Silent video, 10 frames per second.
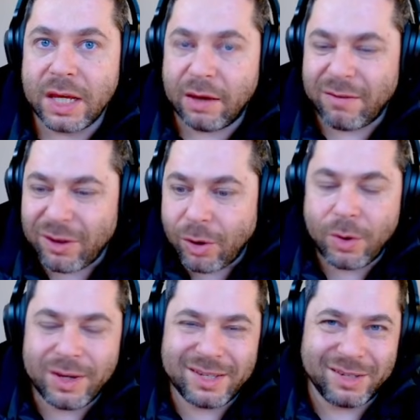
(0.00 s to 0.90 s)
even
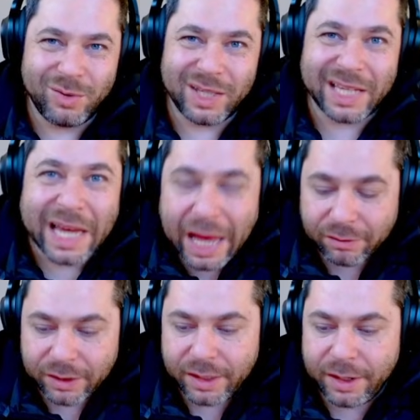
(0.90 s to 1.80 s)
though it's with
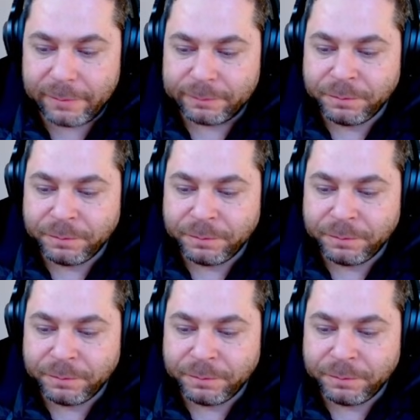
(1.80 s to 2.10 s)
cavalry.